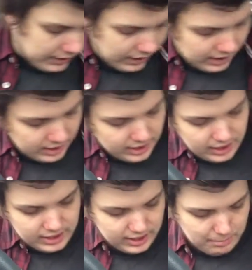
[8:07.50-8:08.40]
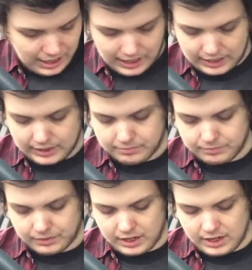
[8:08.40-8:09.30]
in the bag
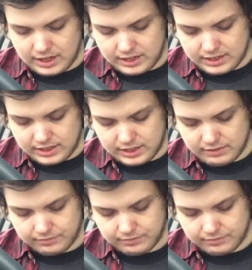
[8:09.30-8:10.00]
is...